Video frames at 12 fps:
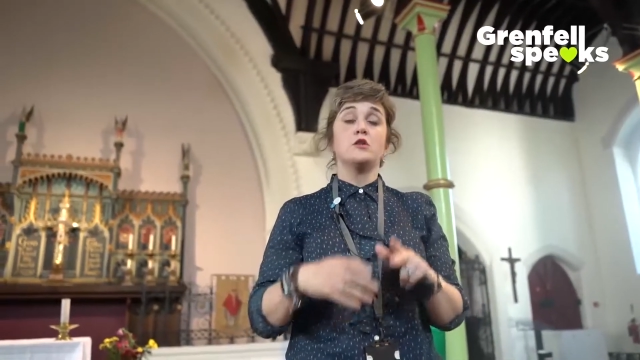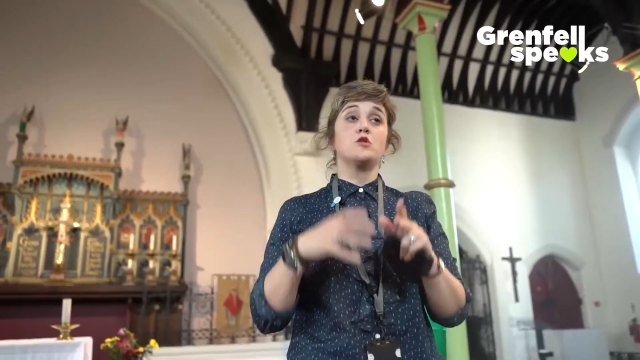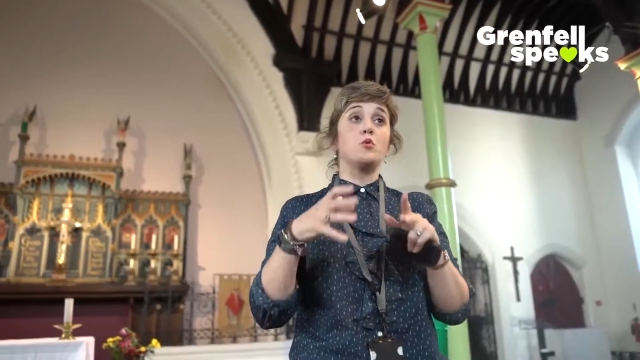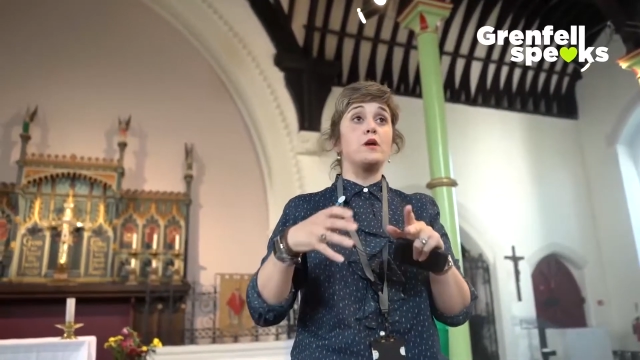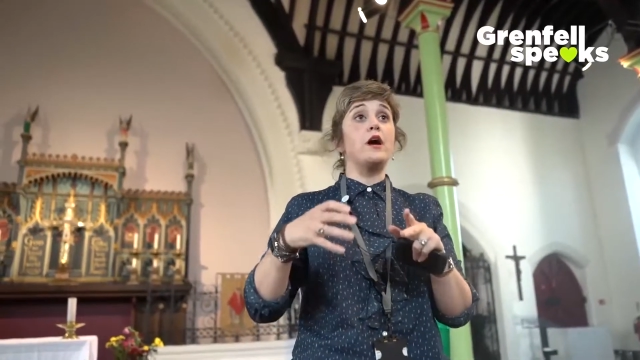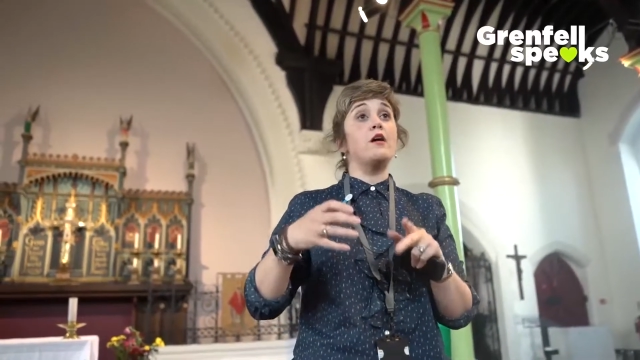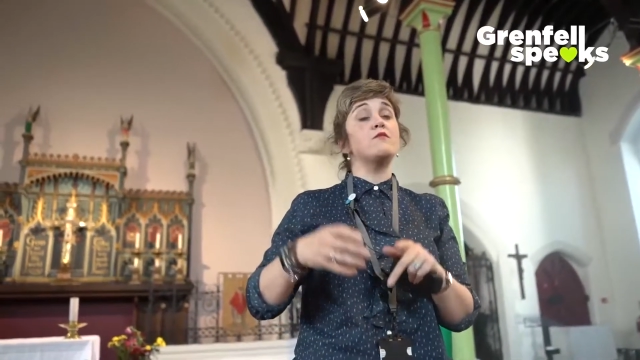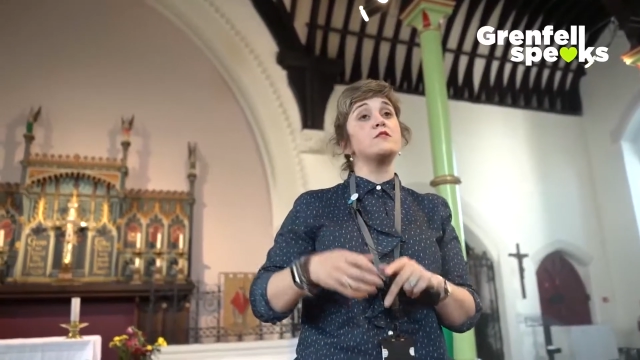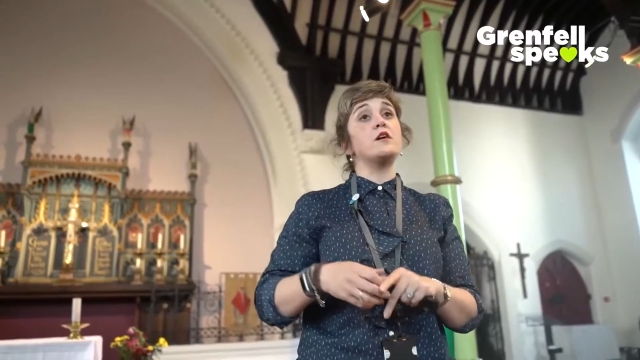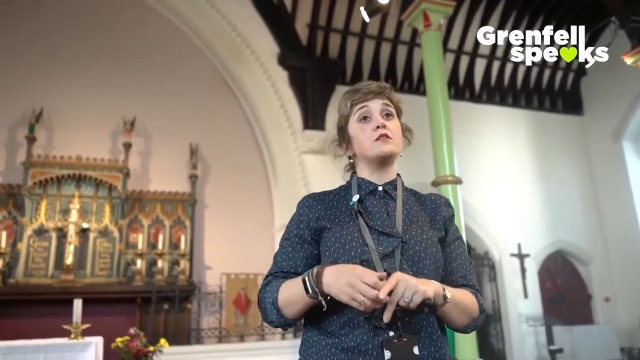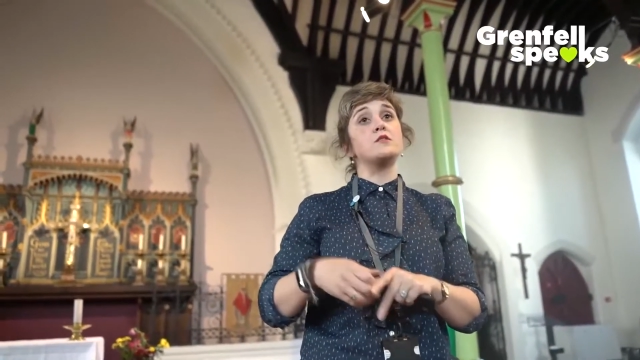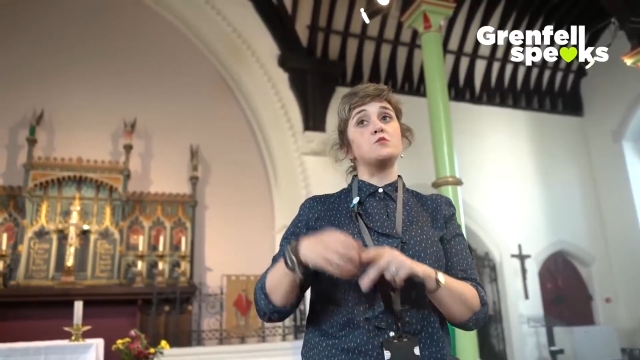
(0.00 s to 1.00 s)
So what we have
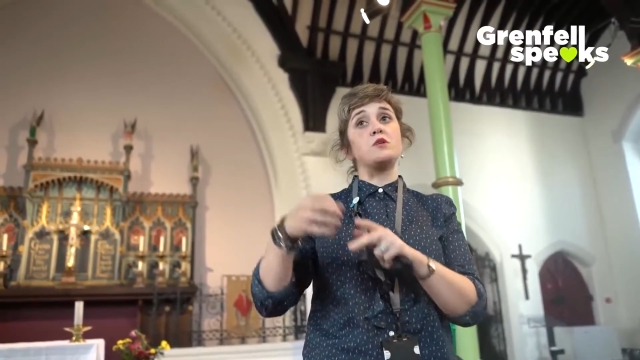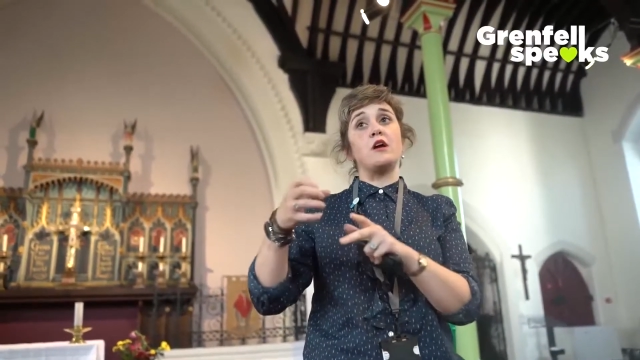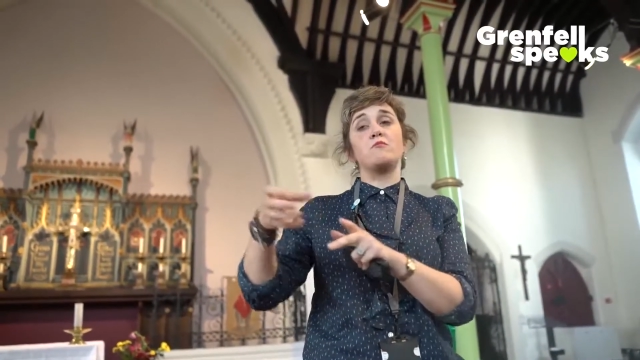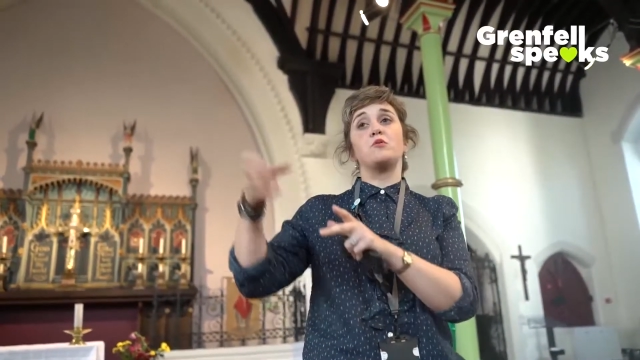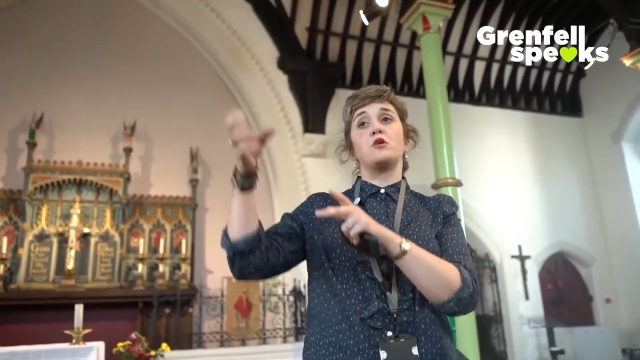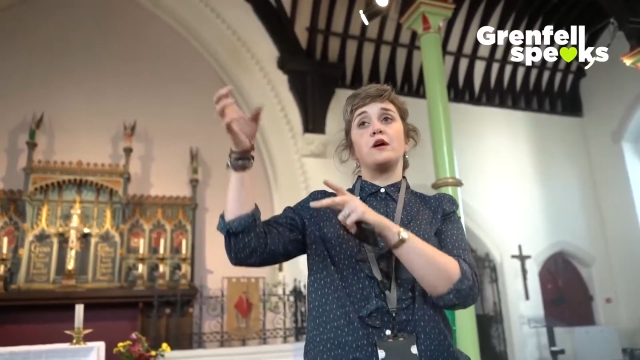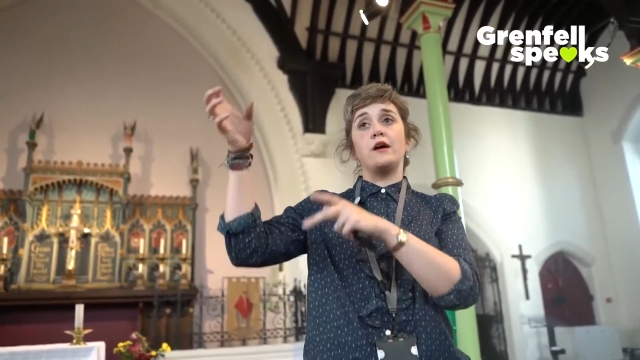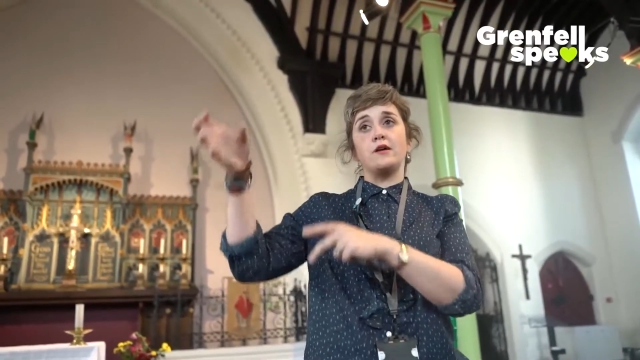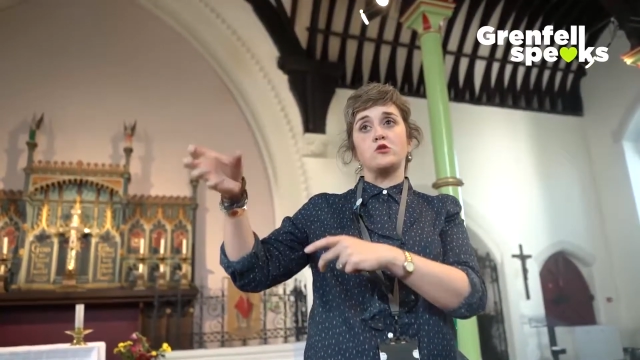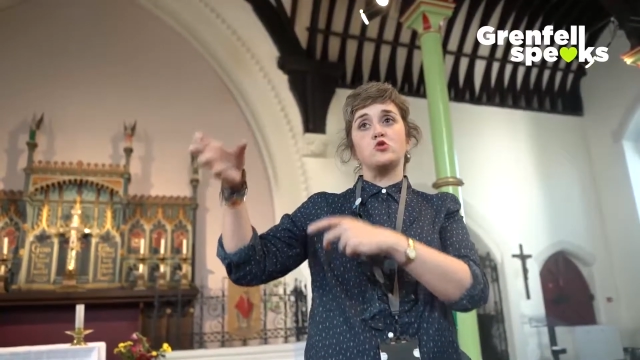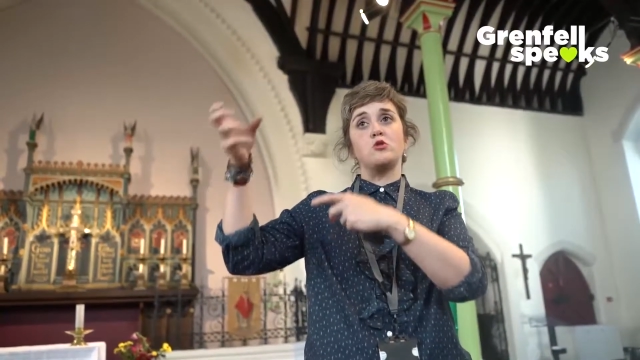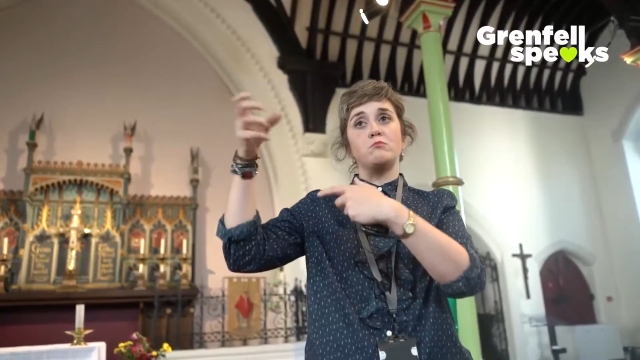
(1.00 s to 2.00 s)
done is we have put
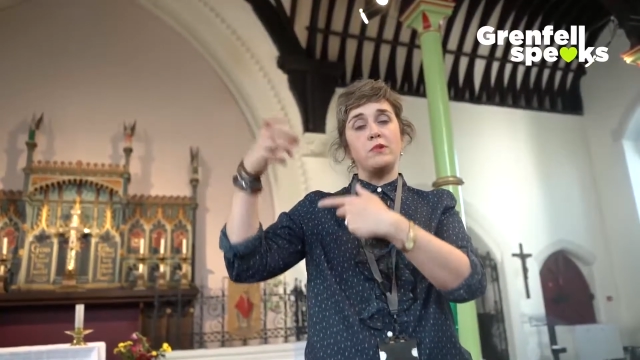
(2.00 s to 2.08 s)
extra